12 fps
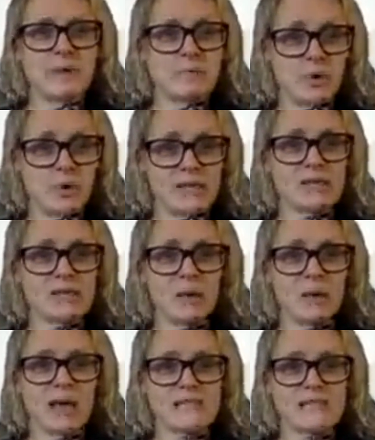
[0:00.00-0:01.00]
being put into
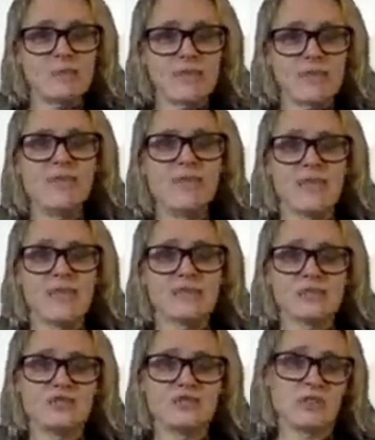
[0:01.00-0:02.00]
place within the
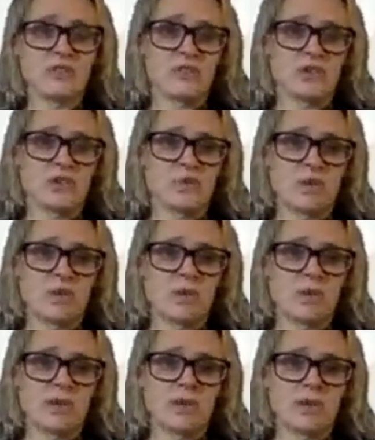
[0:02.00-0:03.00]
industry that you will
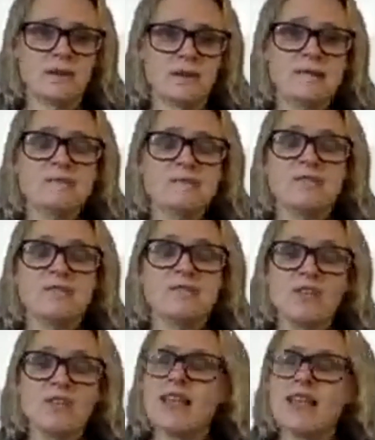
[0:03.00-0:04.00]
work. So
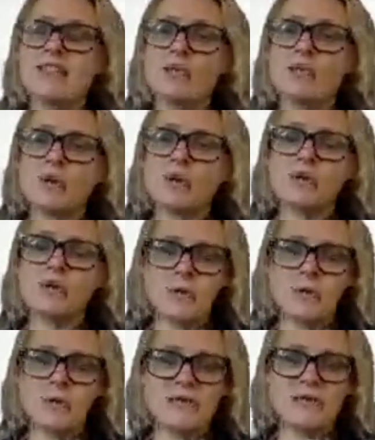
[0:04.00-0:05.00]
yeah, the world
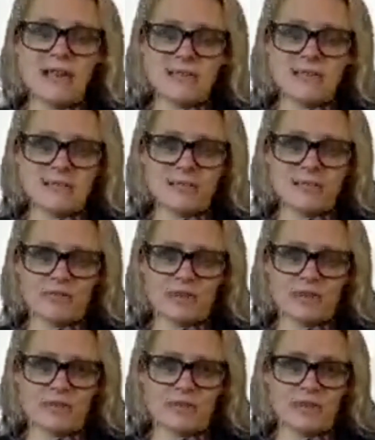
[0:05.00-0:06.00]
will be slightly
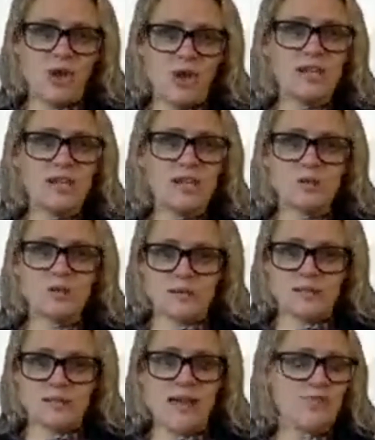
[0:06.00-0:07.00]
different. College will
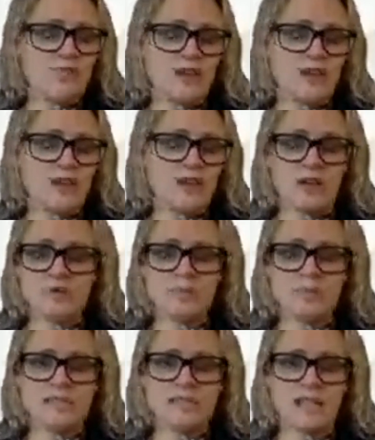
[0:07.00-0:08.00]
be, every college
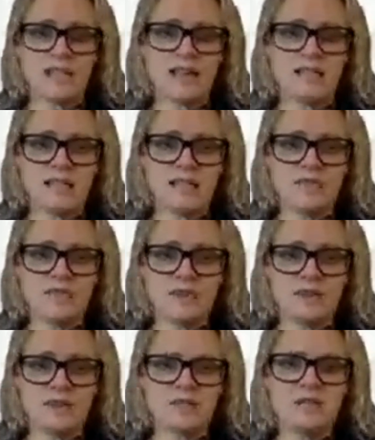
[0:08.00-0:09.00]
will be slightly
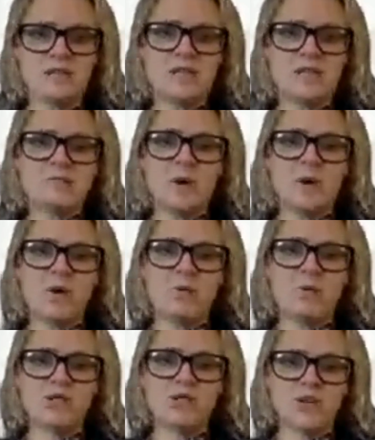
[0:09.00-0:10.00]
different. But
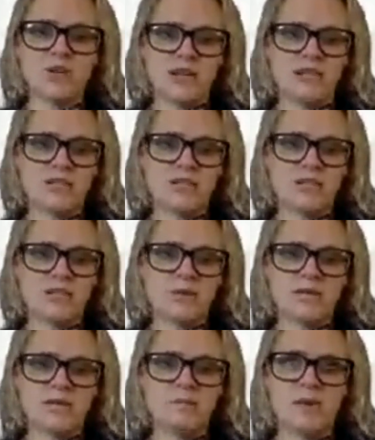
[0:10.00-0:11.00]
what we're trying to
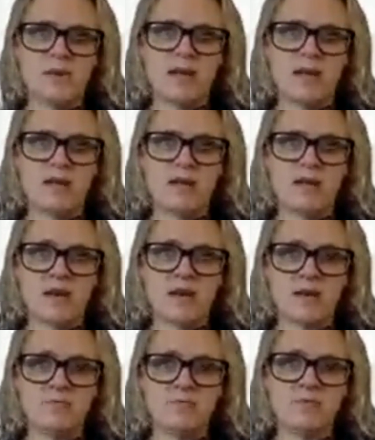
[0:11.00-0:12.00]
do is make
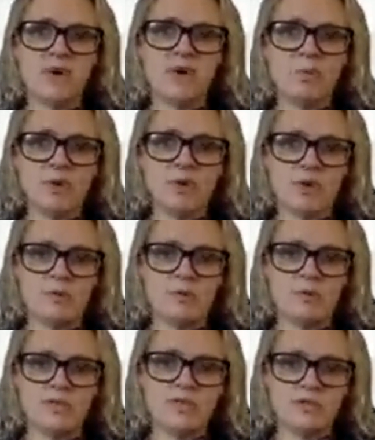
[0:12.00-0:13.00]
um, your
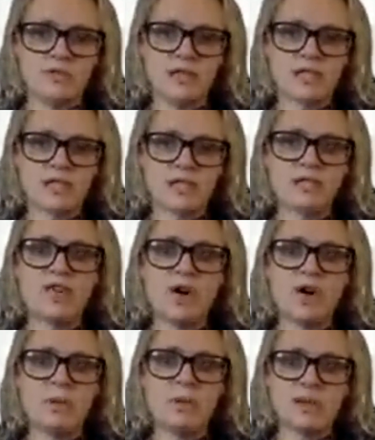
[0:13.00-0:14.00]
programme of study as
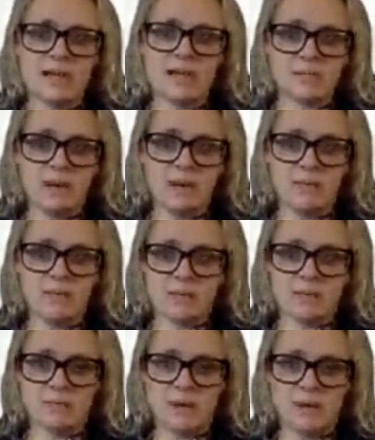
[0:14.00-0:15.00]
normal an
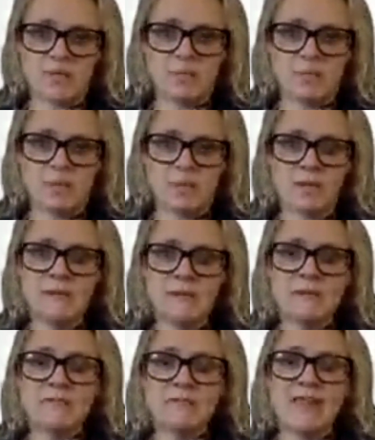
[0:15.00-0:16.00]
experience as possible,